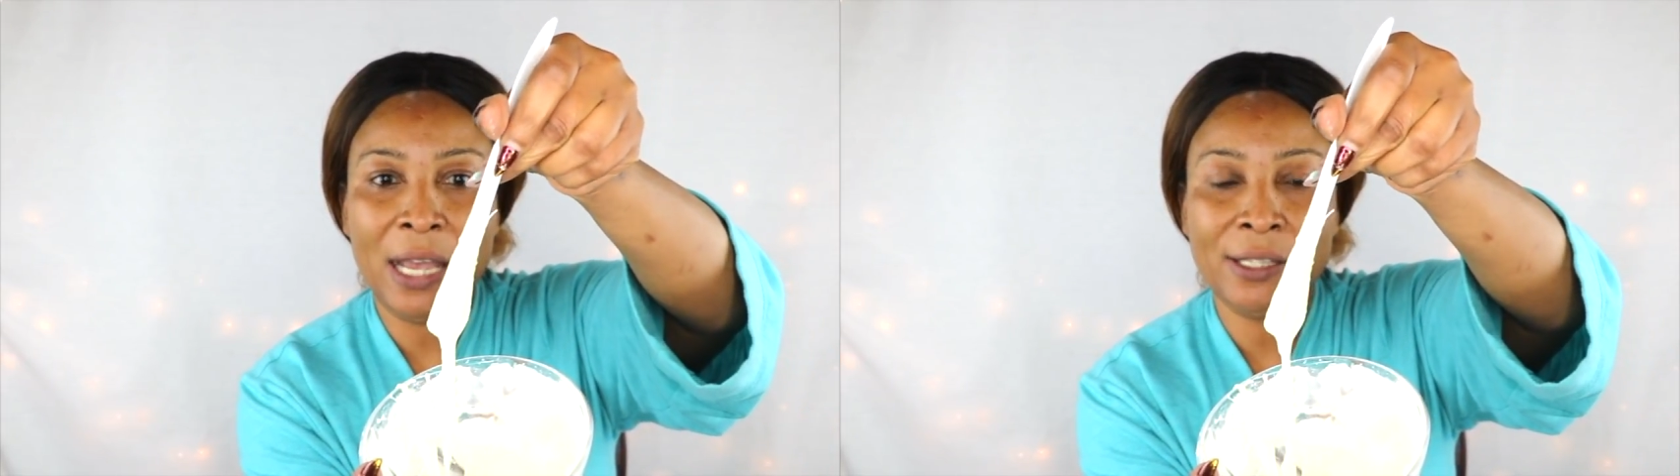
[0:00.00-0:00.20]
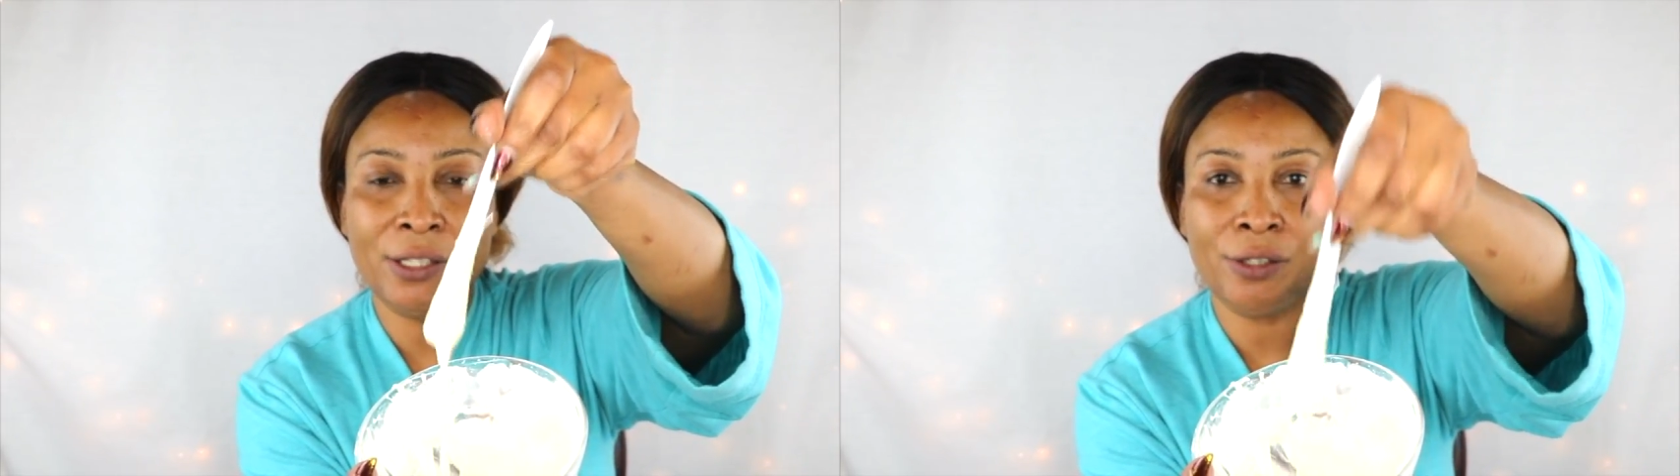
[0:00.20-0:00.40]

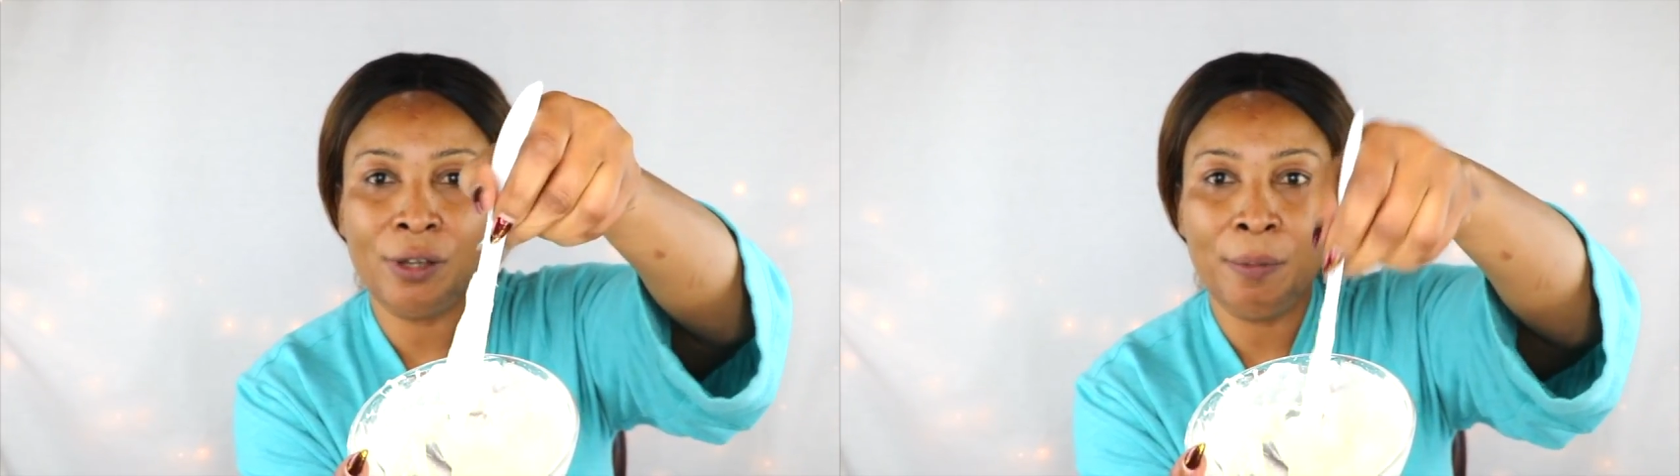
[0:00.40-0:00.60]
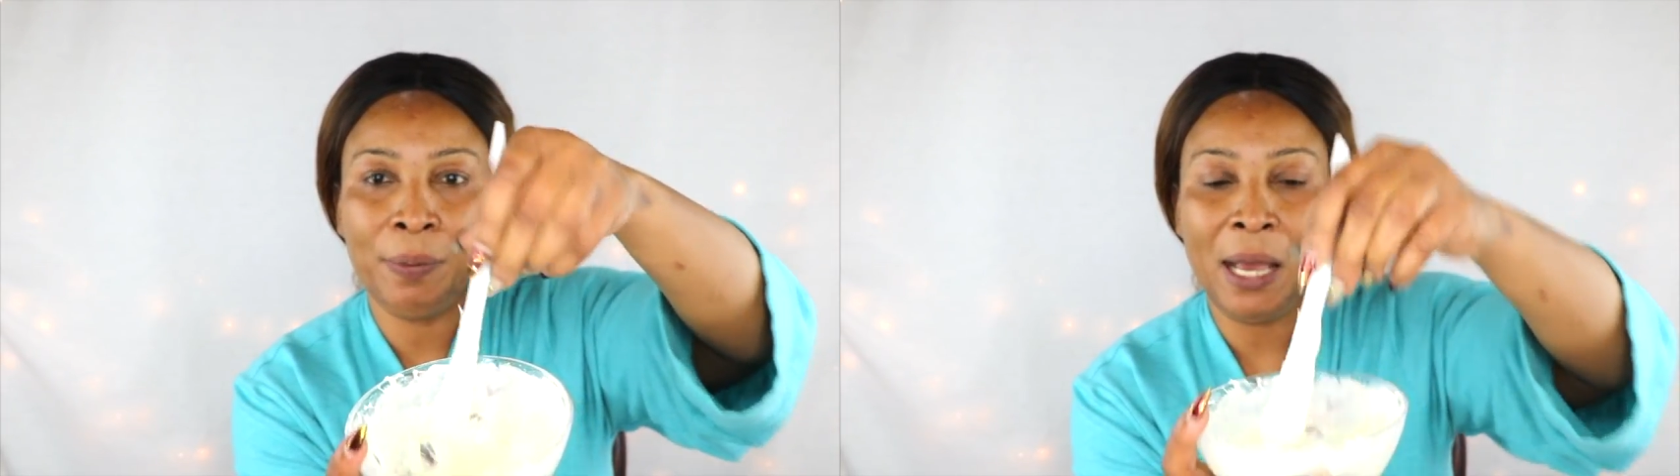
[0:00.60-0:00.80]
hands
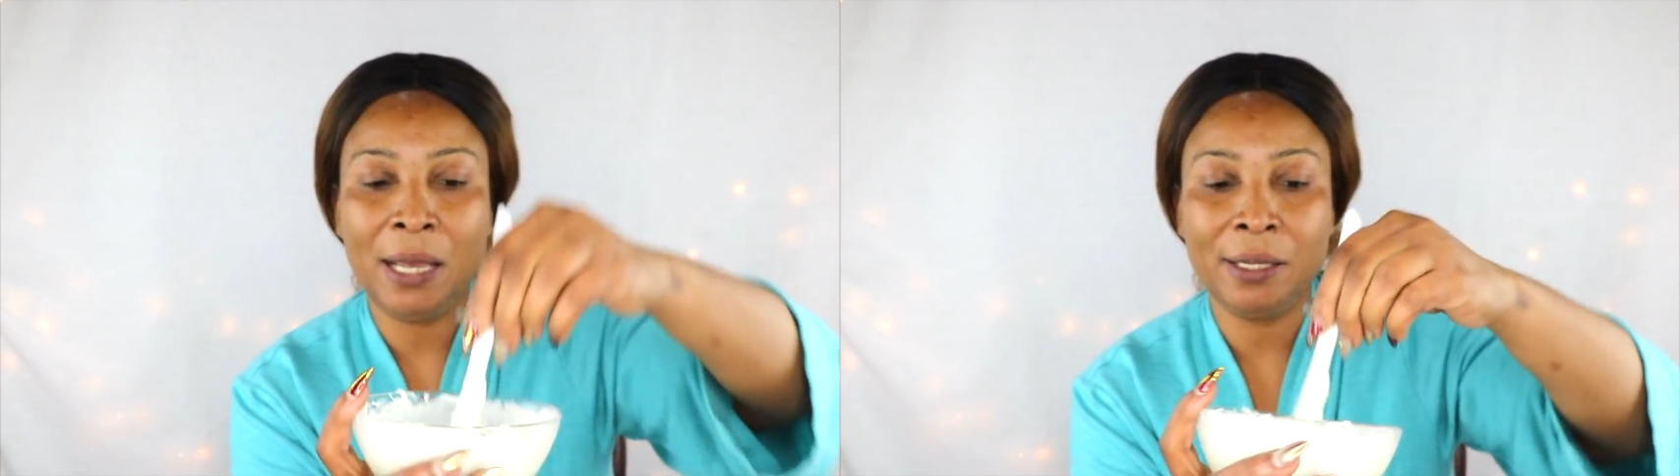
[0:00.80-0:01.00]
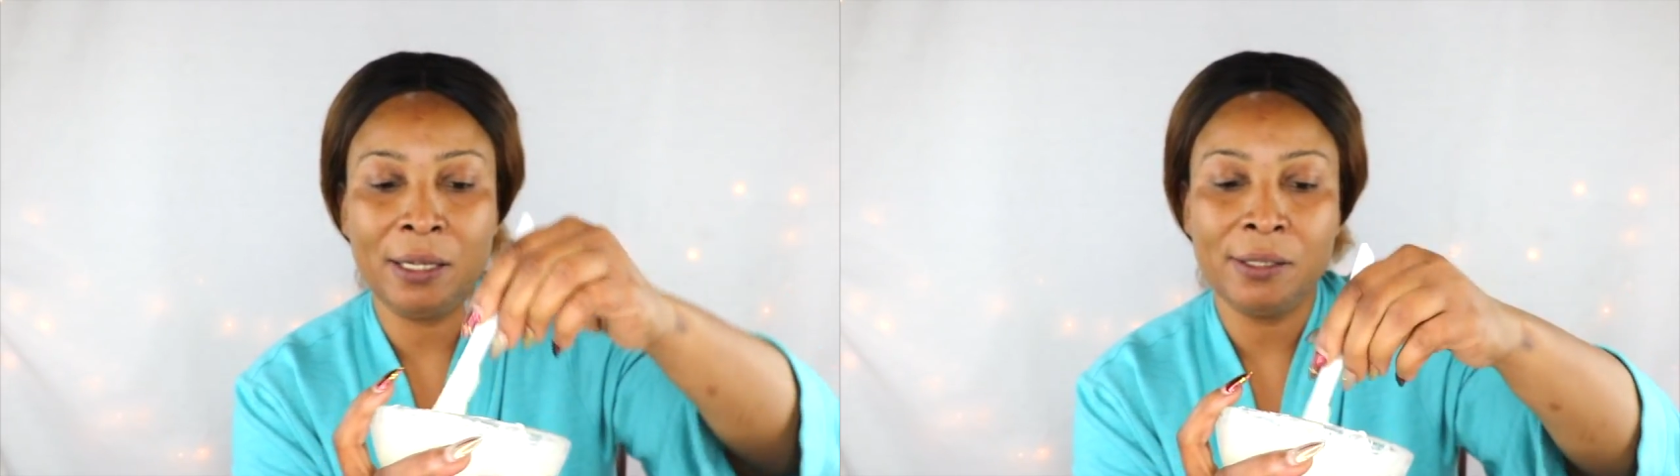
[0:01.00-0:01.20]
to
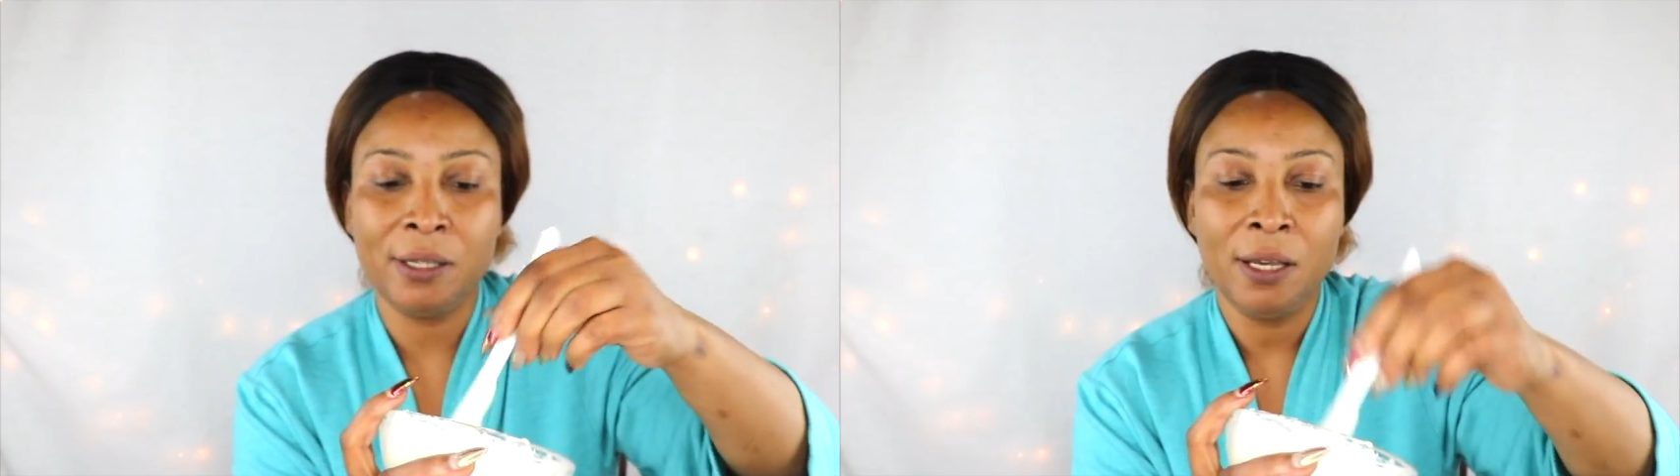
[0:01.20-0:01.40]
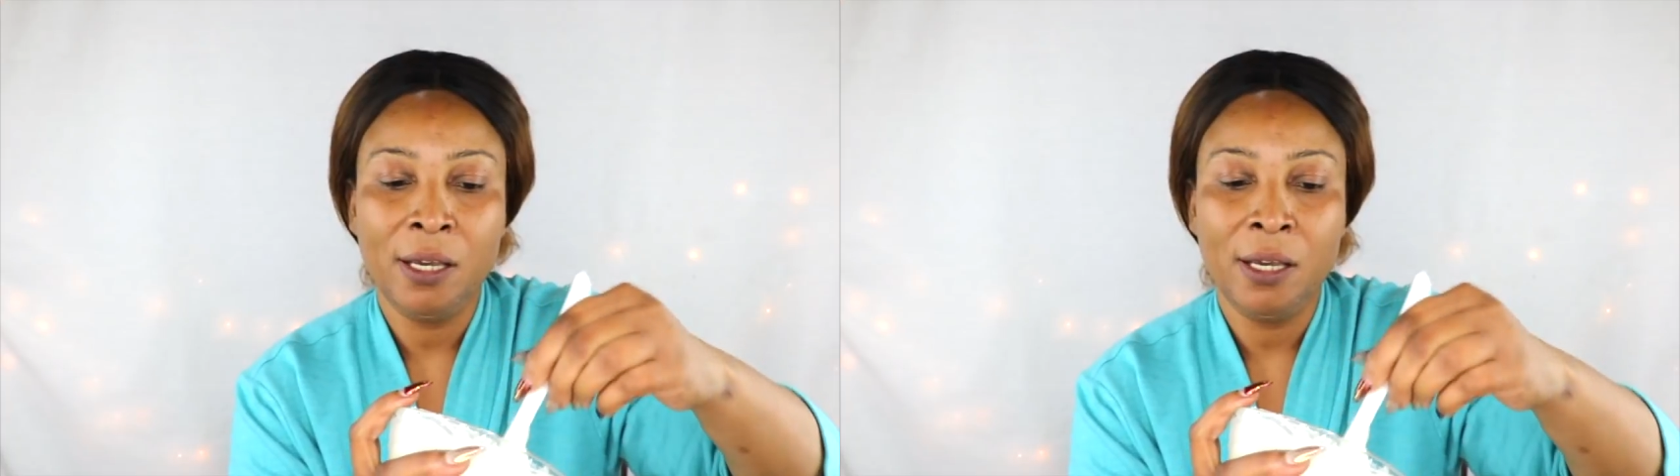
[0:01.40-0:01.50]
apply this.